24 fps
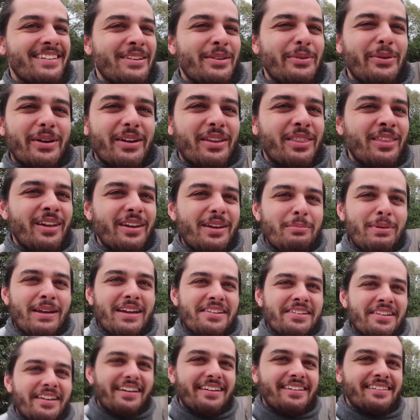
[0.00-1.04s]
So what, 30
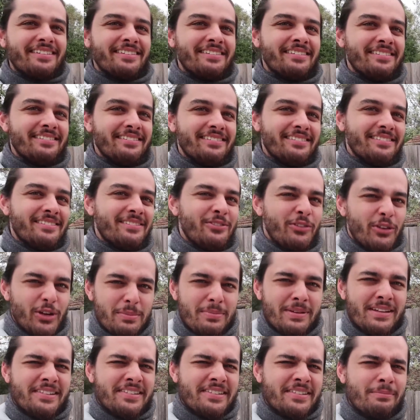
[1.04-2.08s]
PSI?
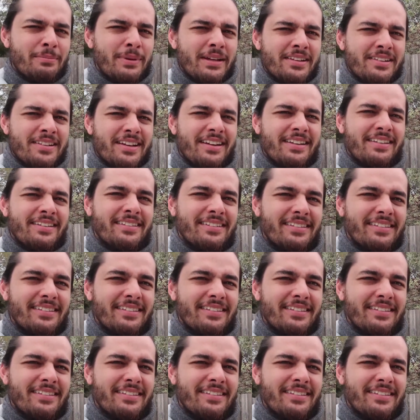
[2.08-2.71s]
40 PSI?